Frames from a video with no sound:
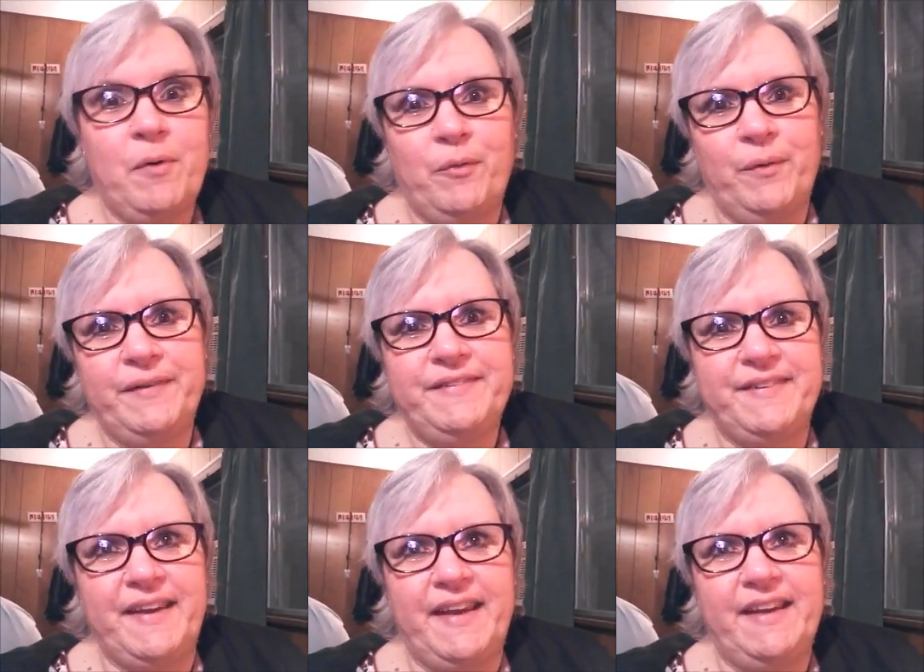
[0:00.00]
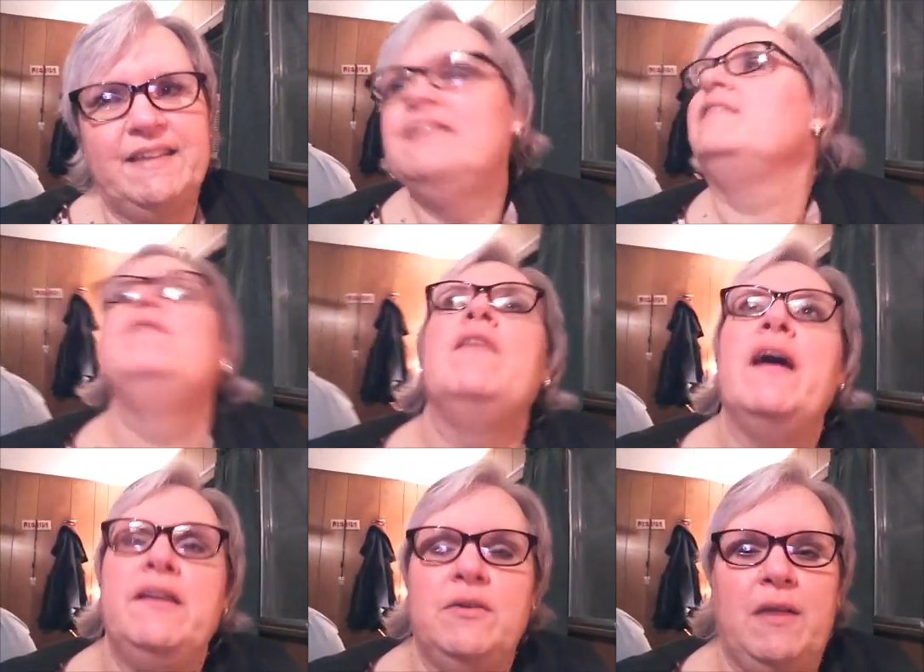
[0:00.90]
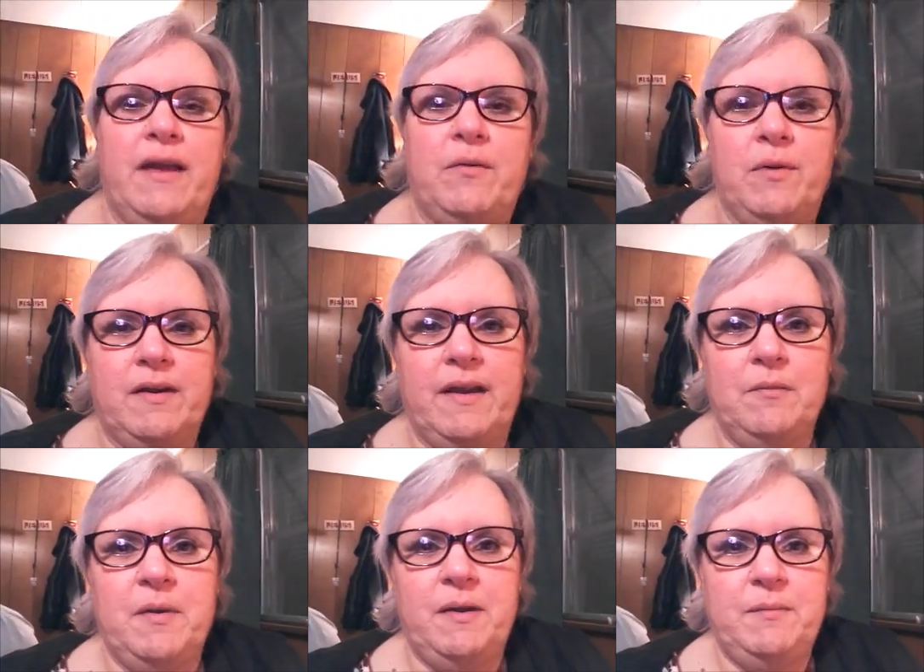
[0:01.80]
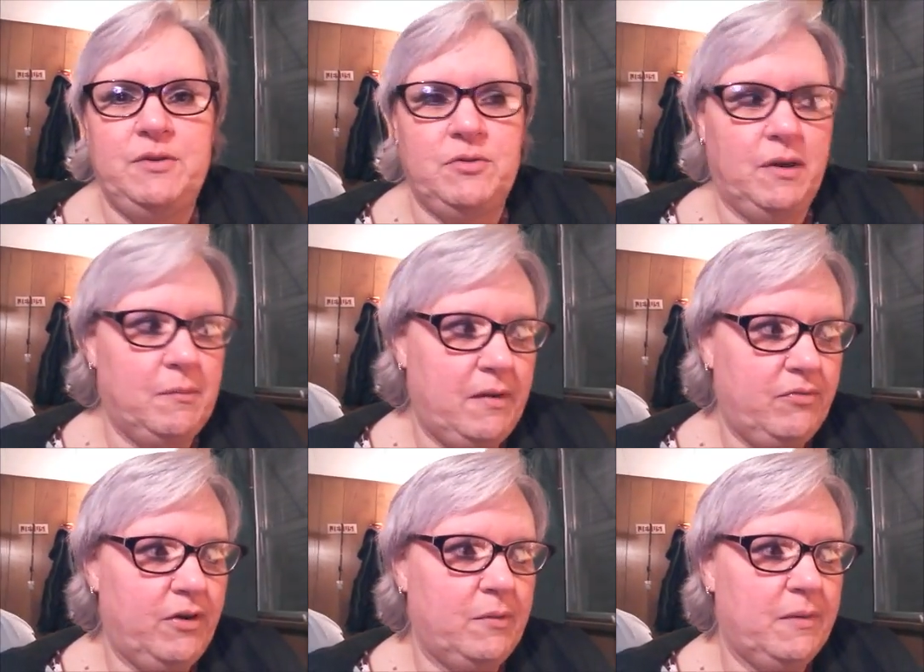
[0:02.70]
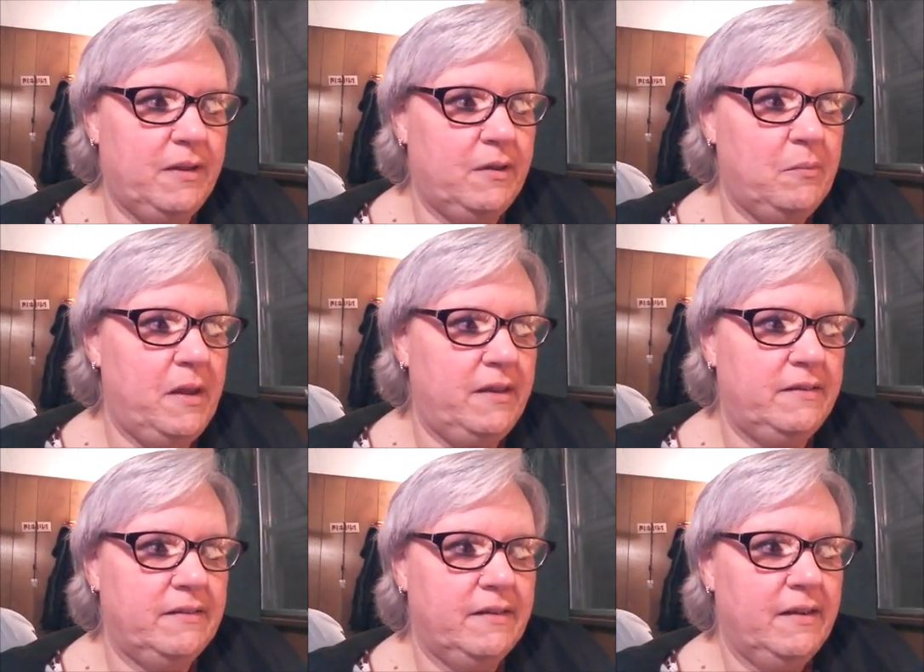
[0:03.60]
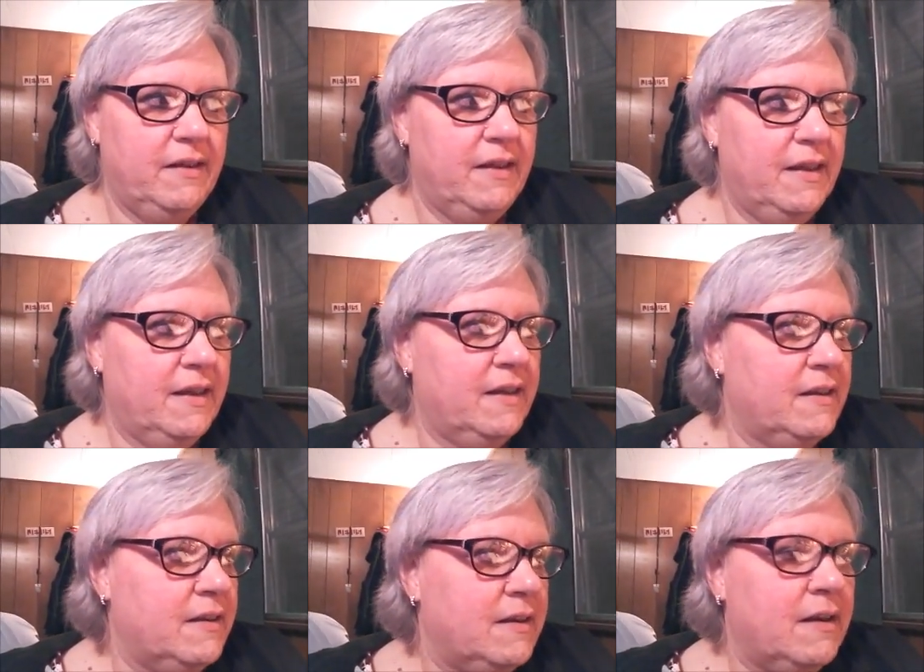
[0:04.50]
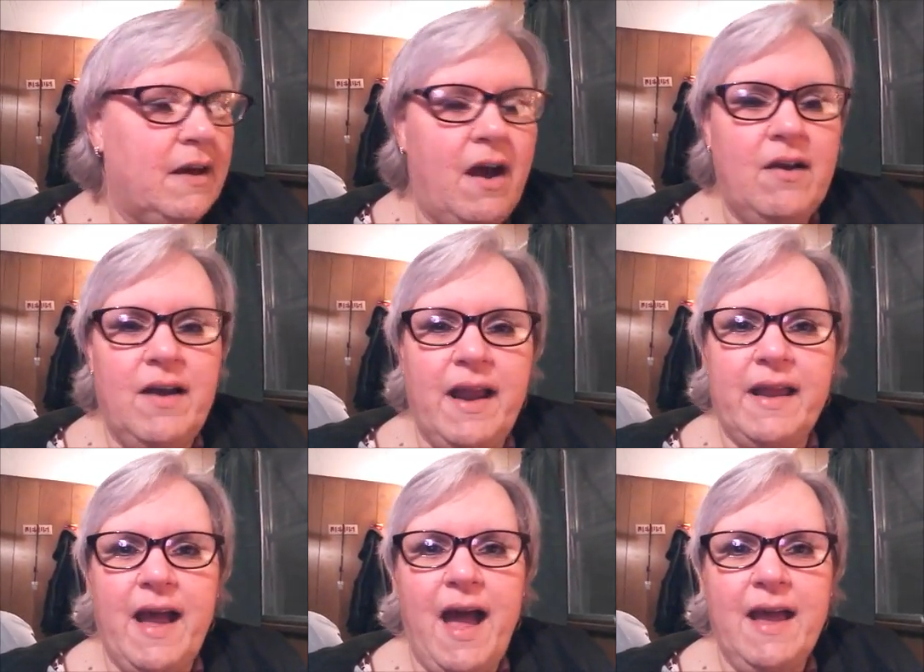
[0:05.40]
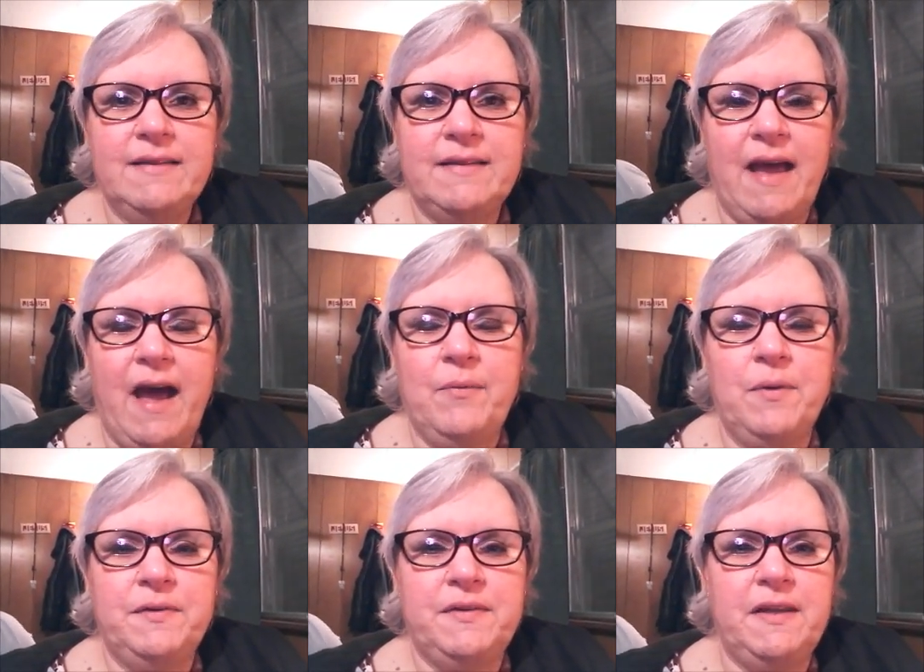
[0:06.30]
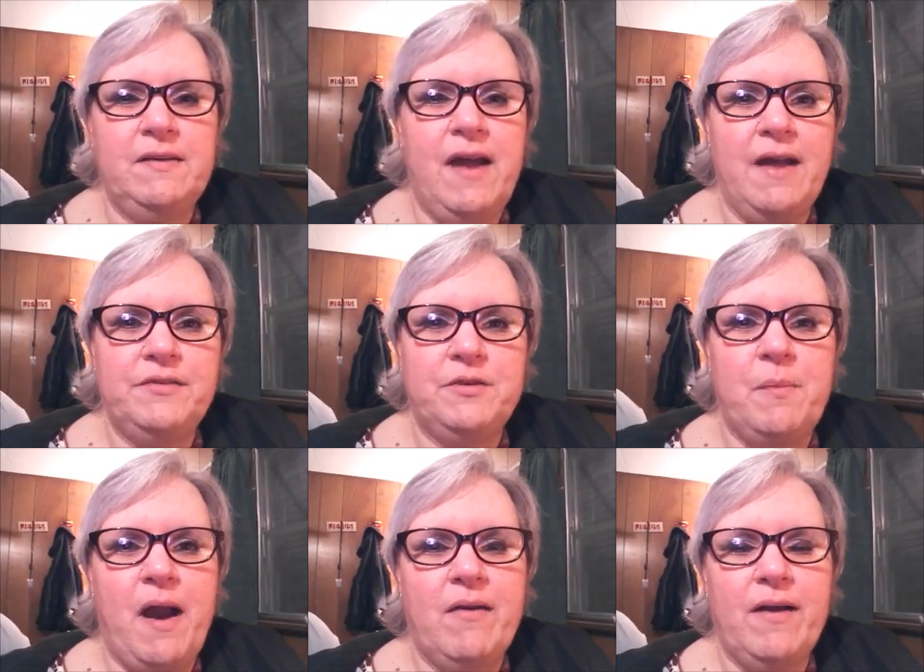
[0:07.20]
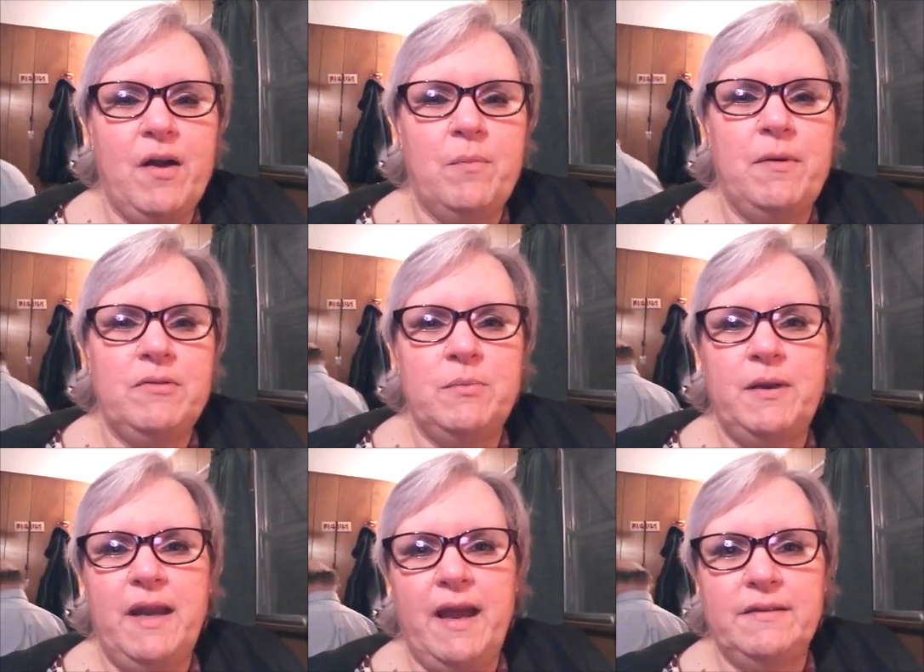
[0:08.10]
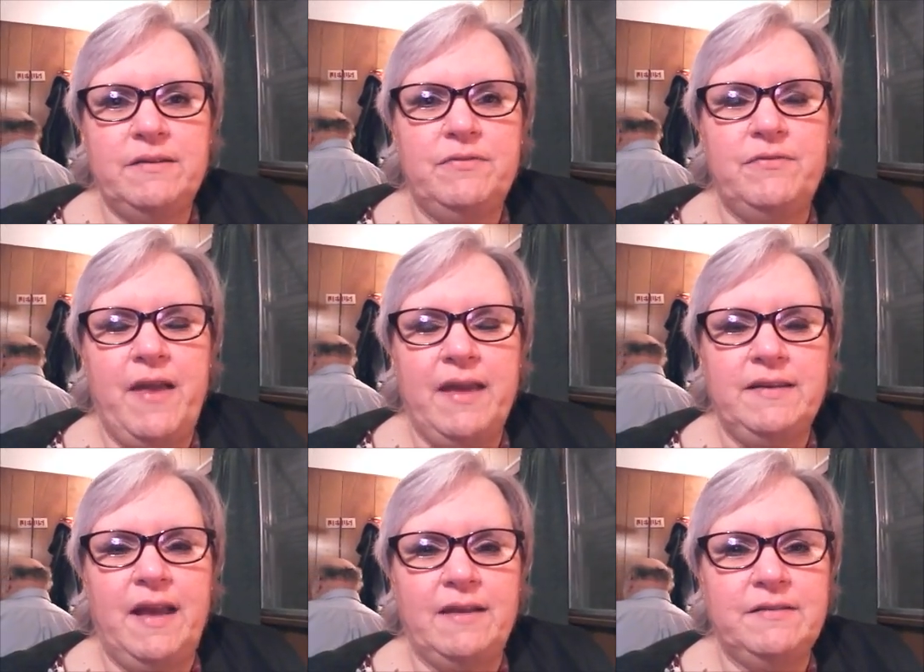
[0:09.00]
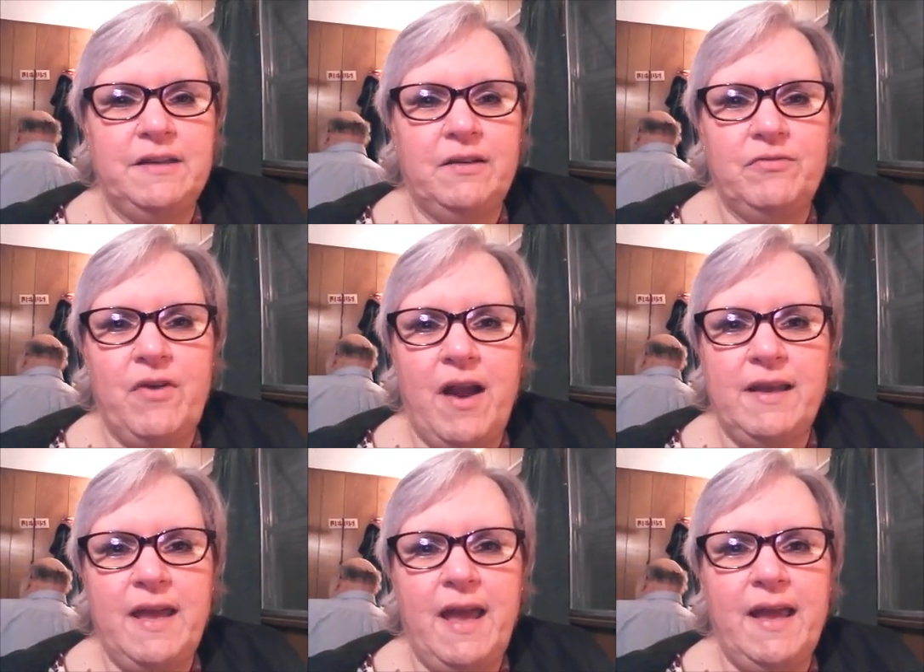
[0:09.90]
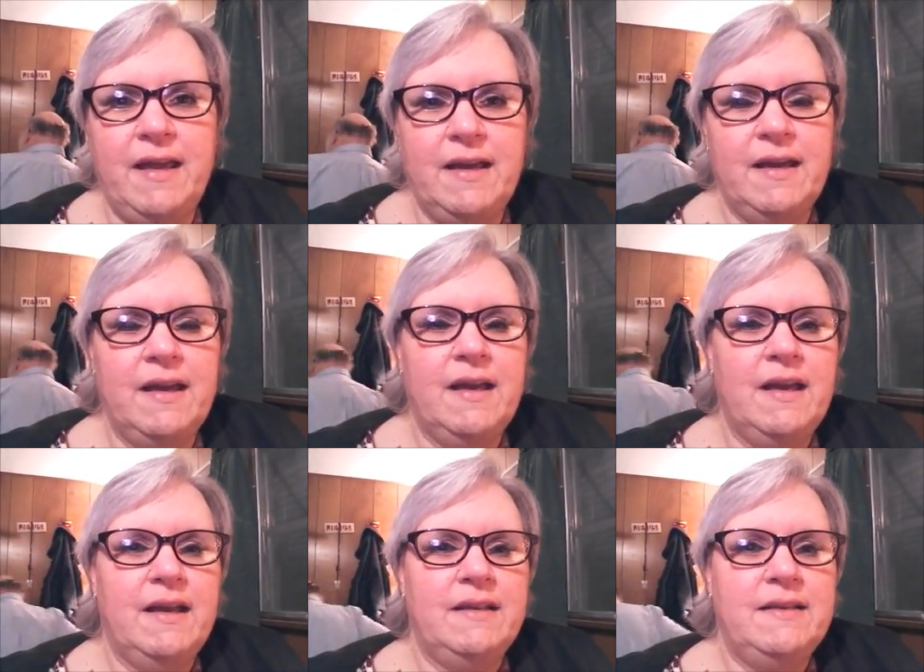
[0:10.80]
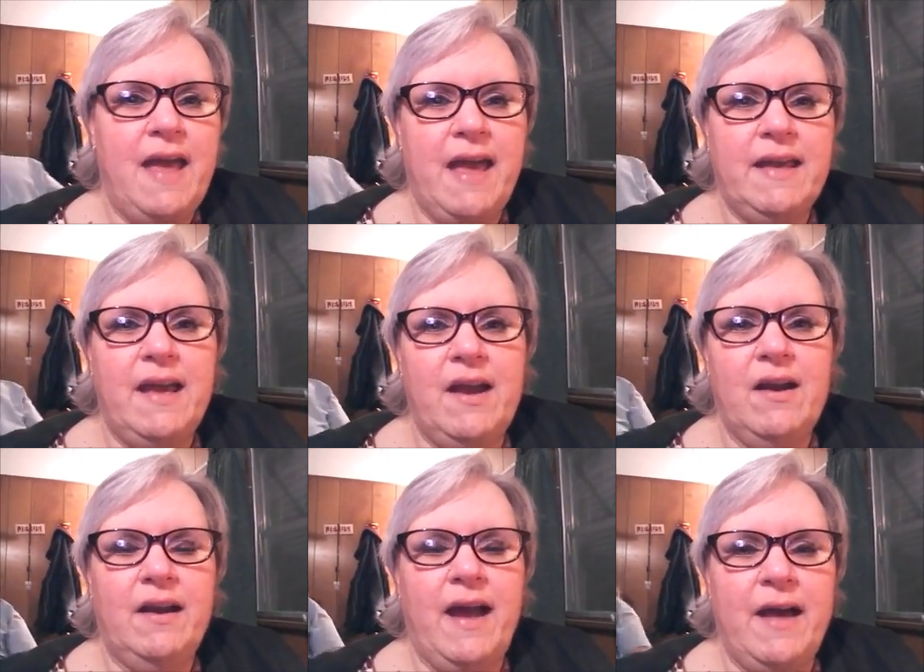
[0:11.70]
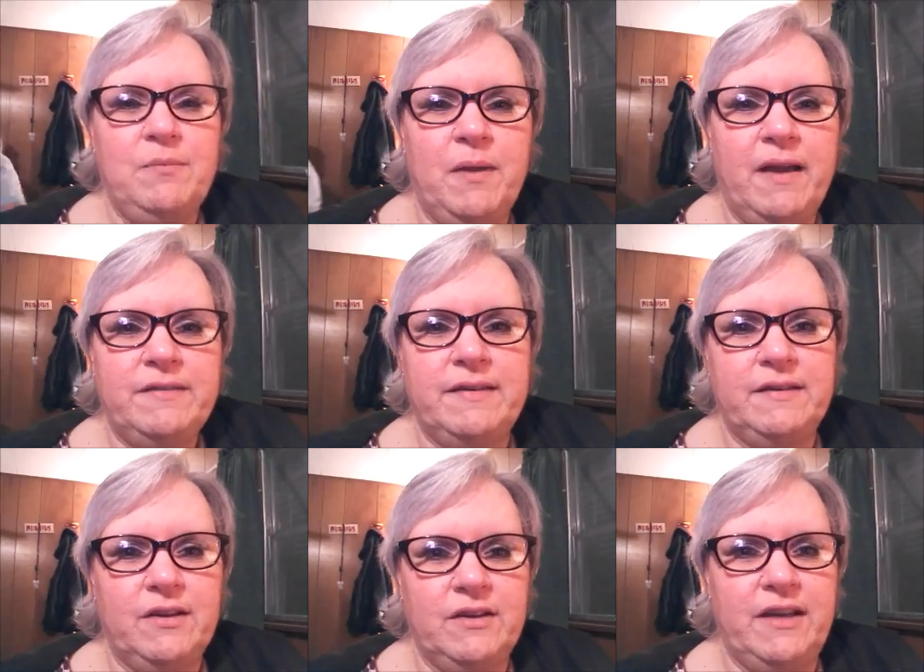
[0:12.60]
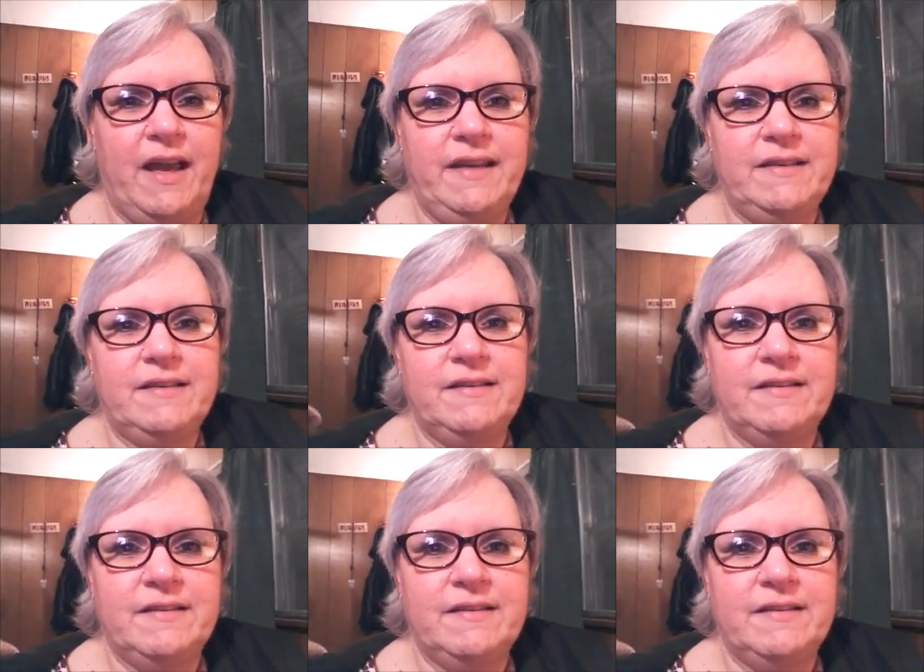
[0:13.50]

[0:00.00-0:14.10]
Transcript: but we'll see. I do like working, but I'm enjoying my freedom a little bit. All right, guys, I will see you guys tomorrow. I hope everybody has a fantastic Friday. Take care, God bless, and good night.